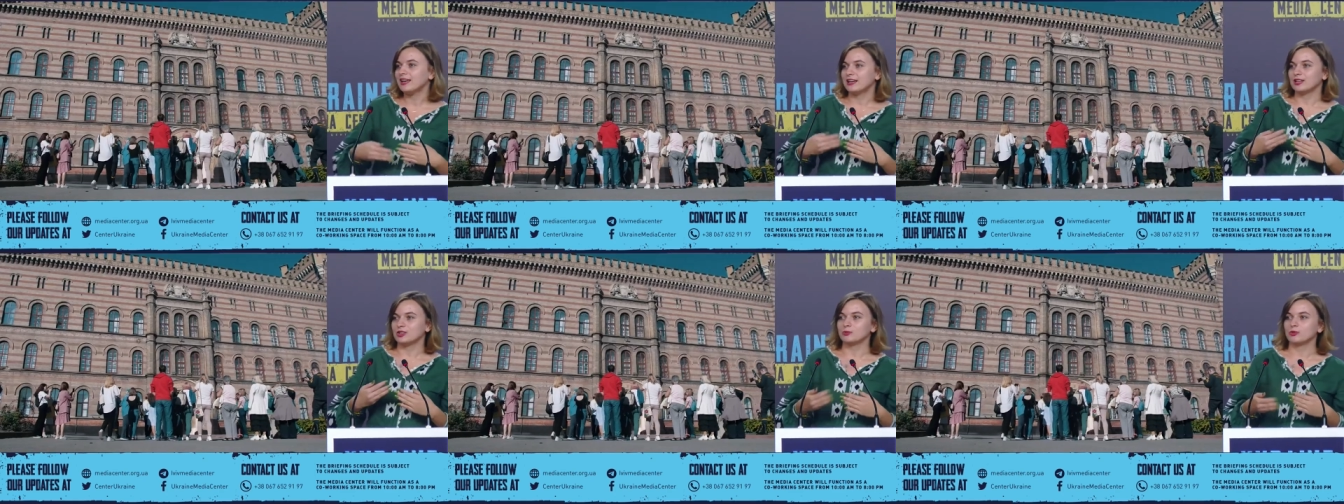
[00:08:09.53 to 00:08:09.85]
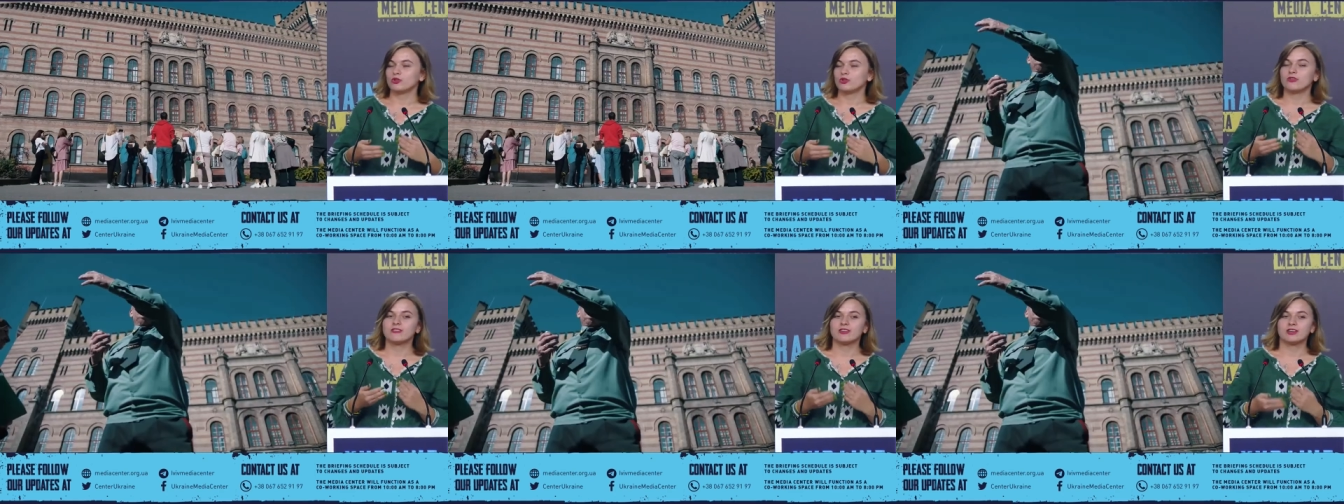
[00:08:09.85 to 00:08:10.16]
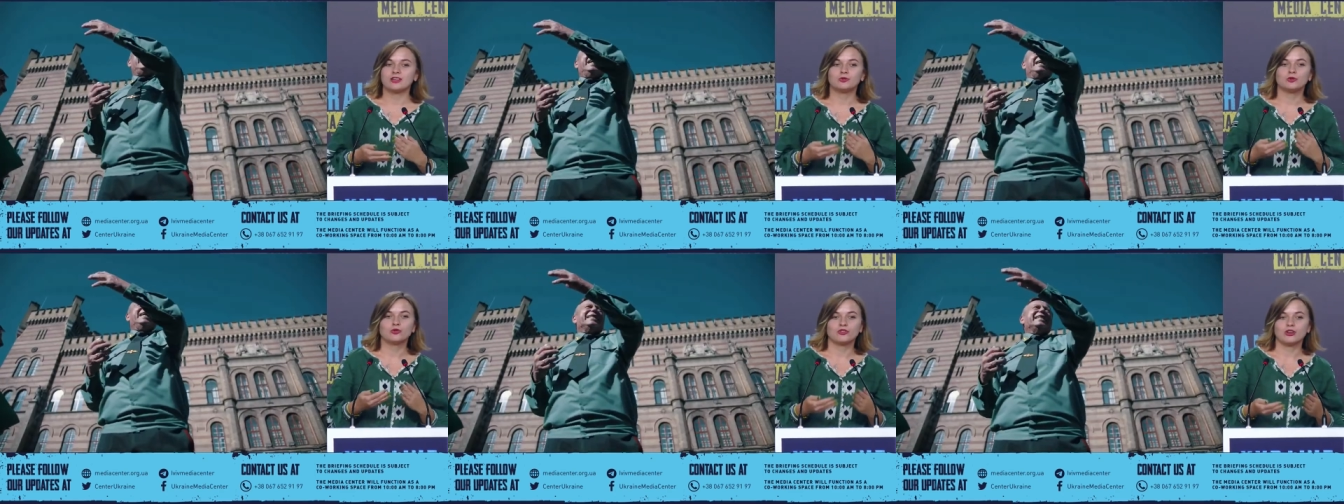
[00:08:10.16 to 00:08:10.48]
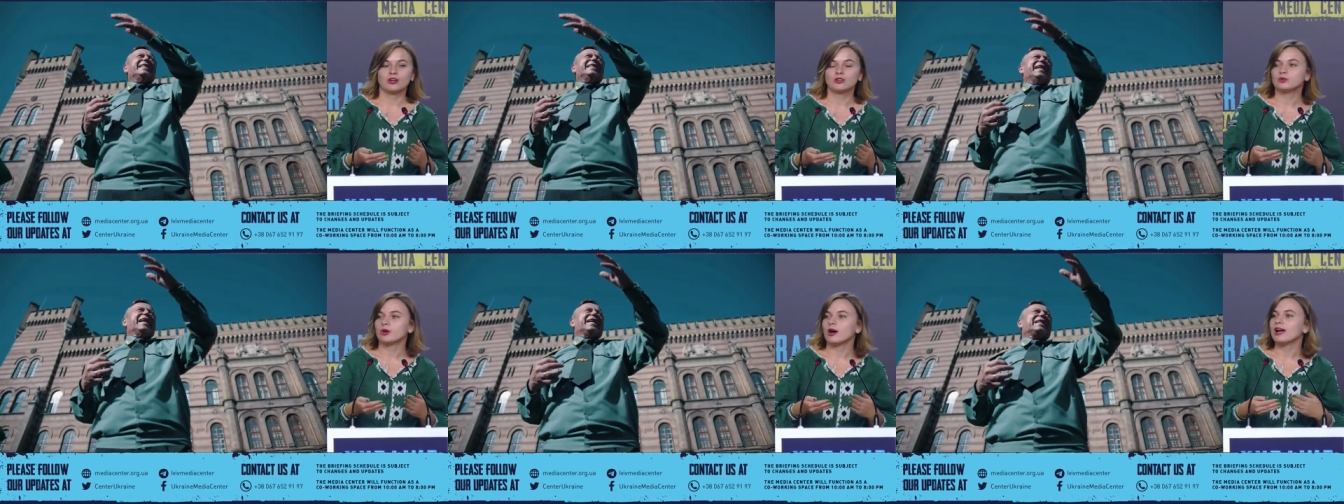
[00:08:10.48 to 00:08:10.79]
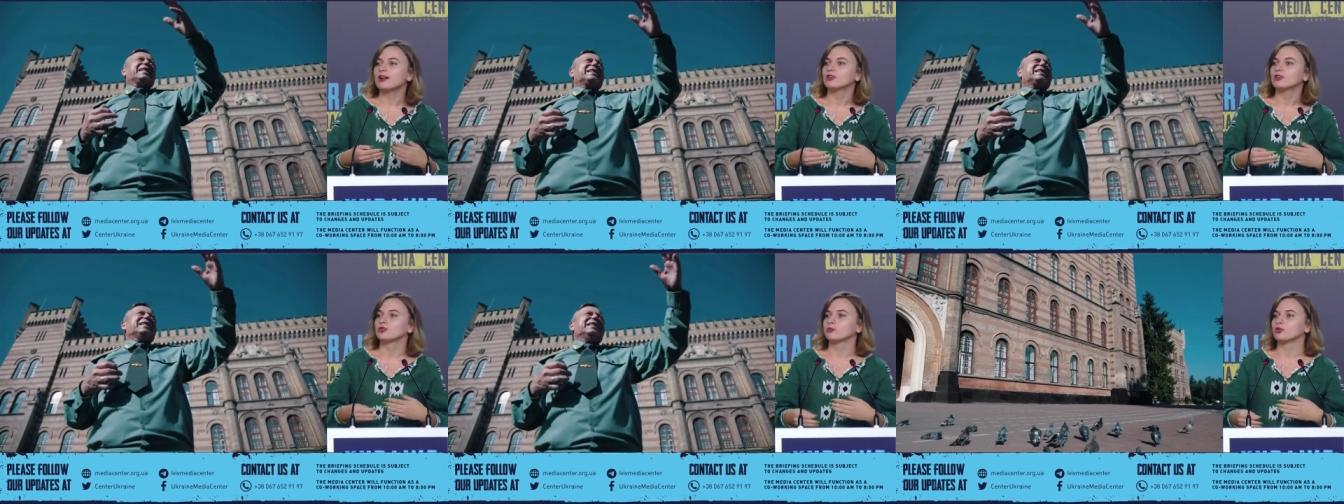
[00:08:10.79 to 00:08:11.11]
We will be talking
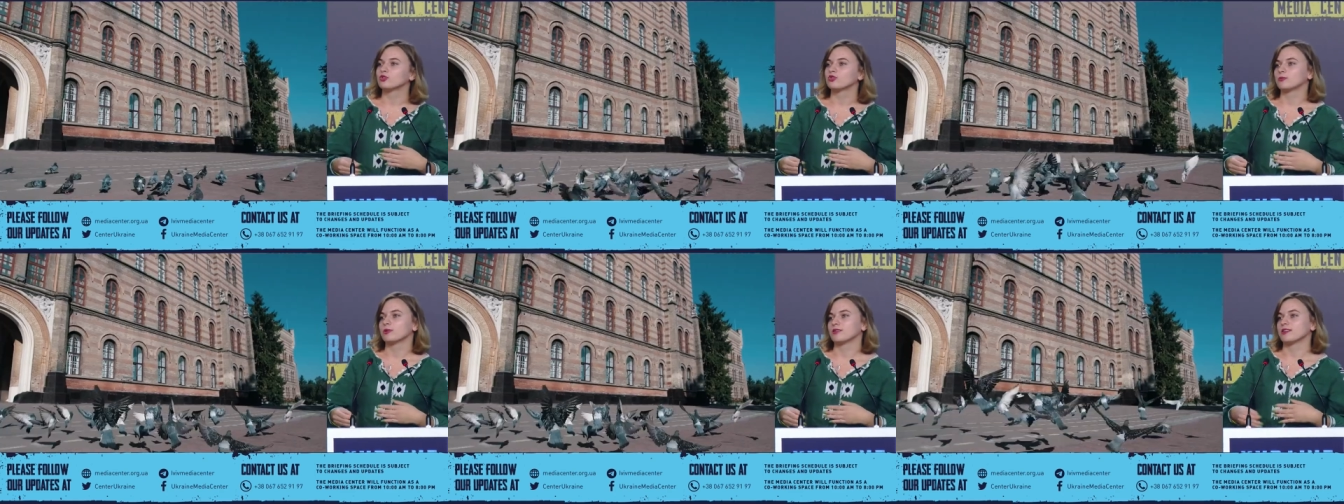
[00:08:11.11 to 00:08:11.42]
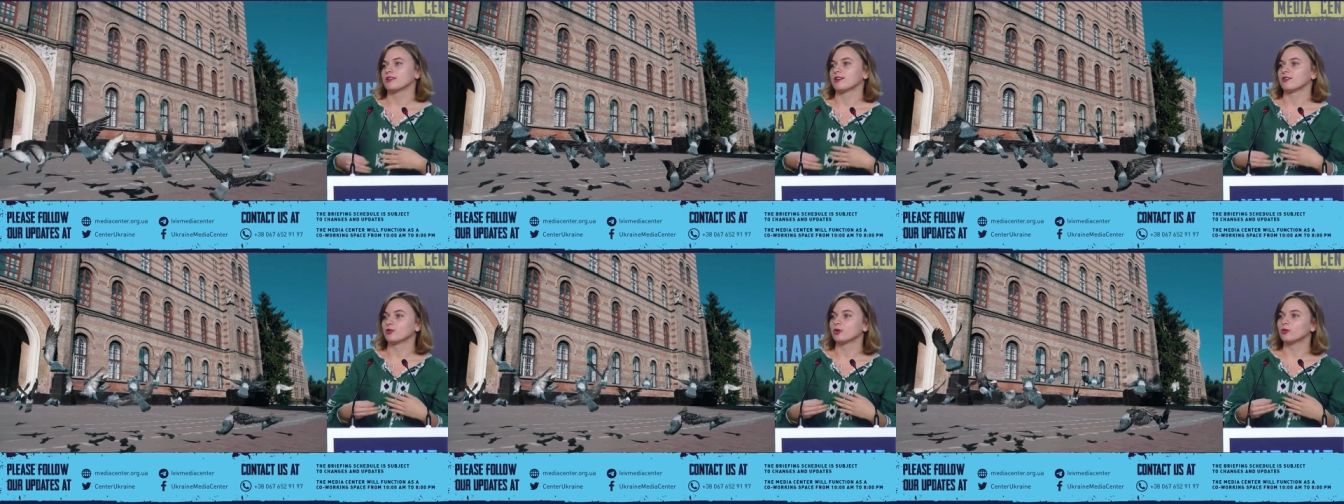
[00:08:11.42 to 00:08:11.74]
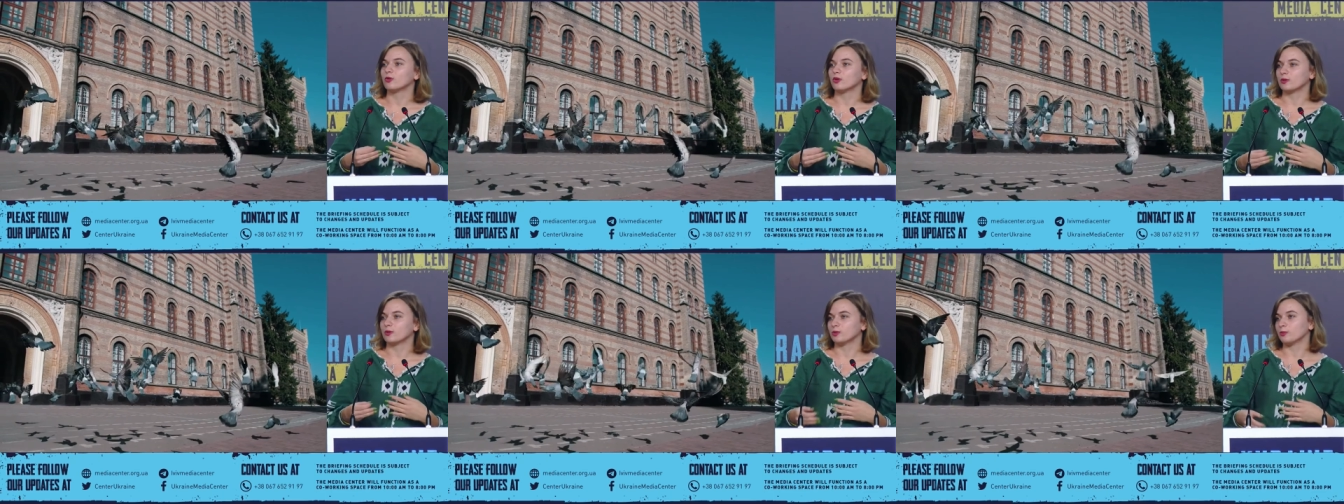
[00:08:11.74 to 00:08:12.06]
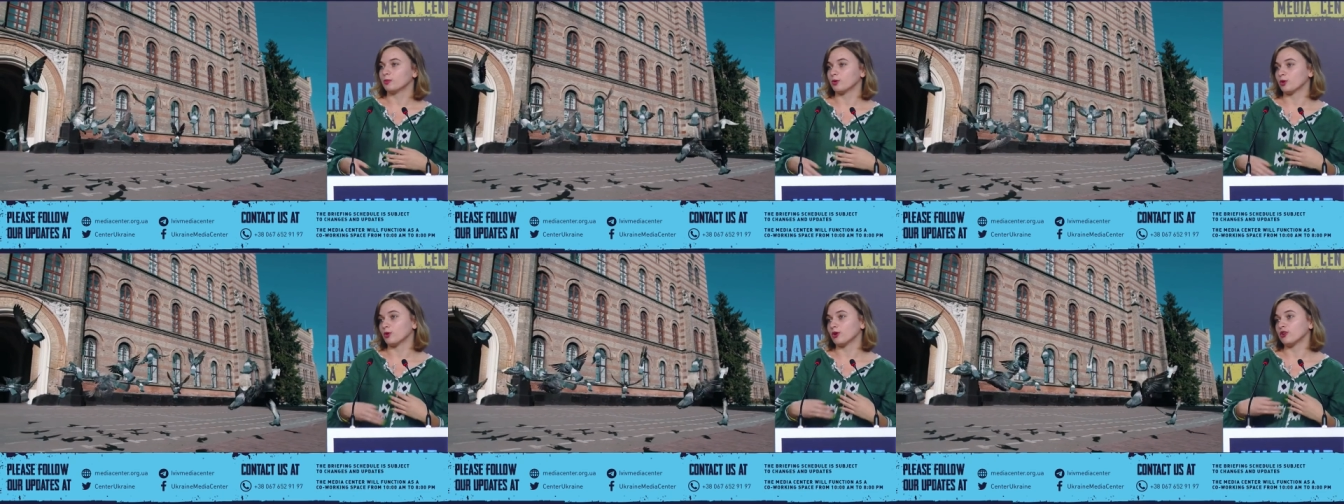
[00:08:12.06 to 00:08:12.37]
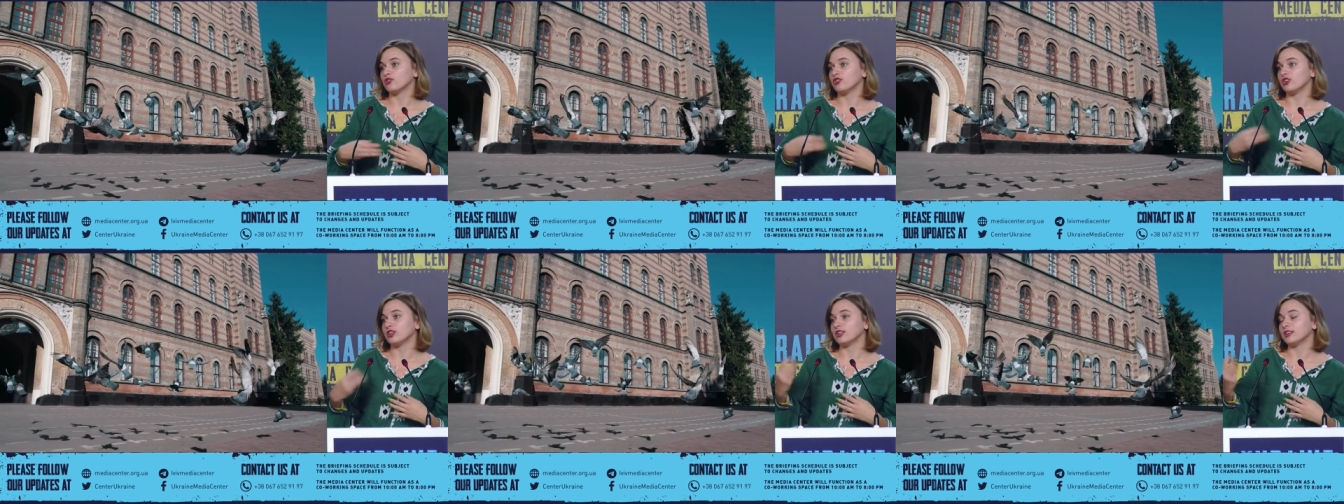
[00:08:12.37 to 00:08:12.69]
about the fate of
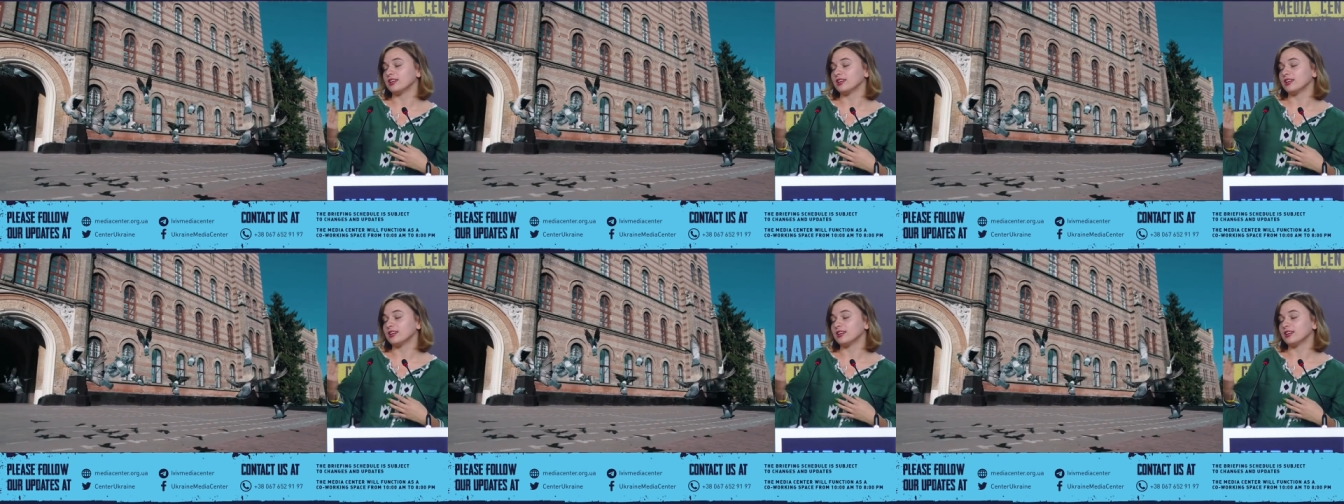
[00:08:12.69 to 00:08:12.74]
uh,